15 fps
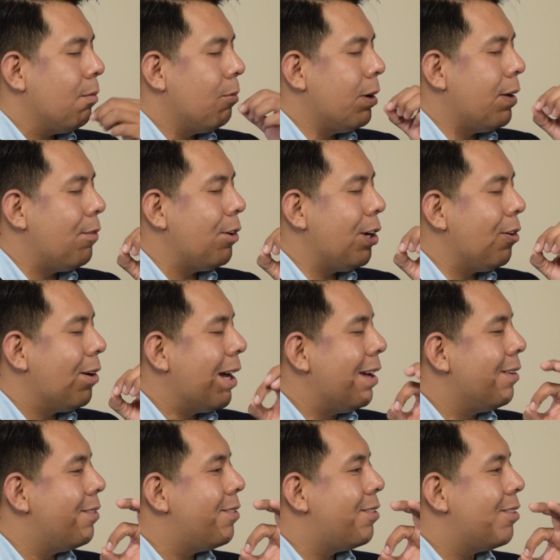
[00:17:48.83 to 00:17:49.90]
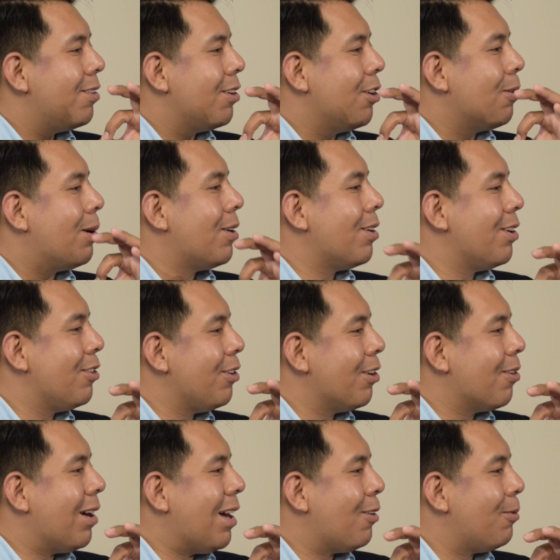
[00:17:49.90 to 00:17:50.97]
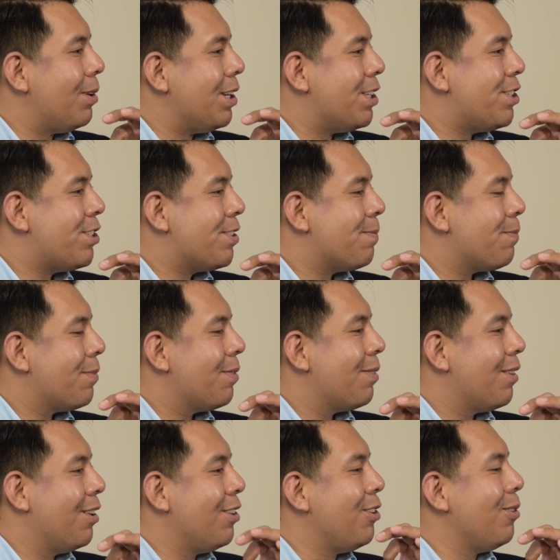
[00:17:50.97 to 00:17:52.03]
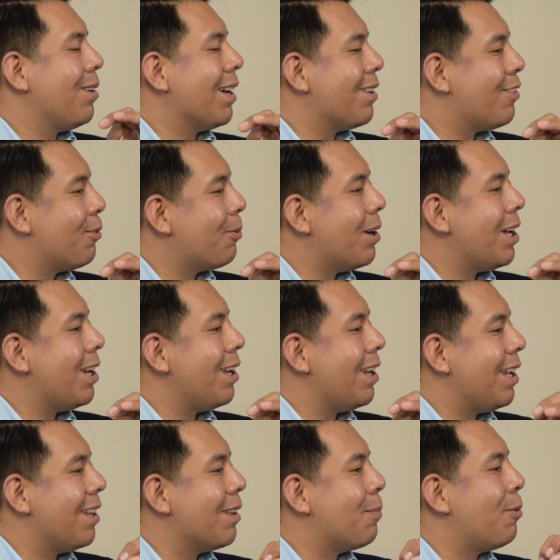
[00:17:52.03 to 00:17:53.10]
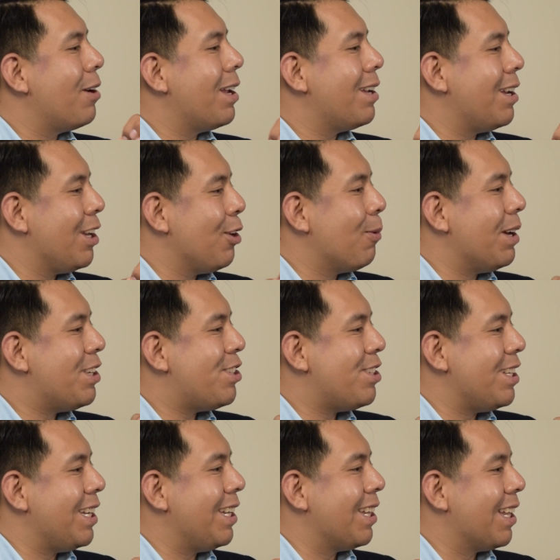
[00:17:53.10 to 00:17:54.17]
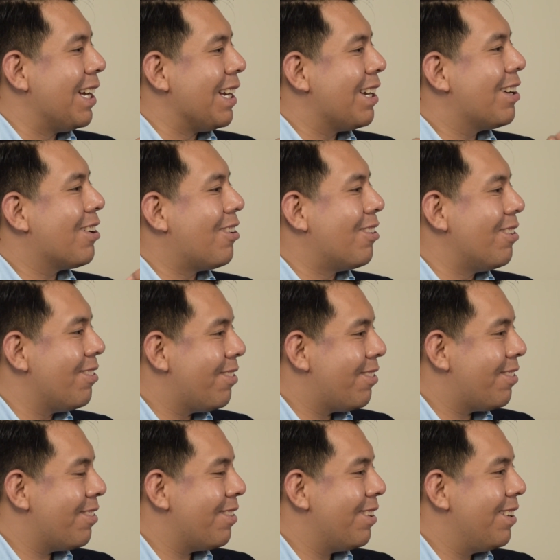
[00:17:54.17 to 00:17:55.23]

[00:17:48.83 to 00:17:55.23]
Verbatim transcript: Whenever you guys go out and do your outreach, mm-hmm. do you get to write it in the branded UHD like cars?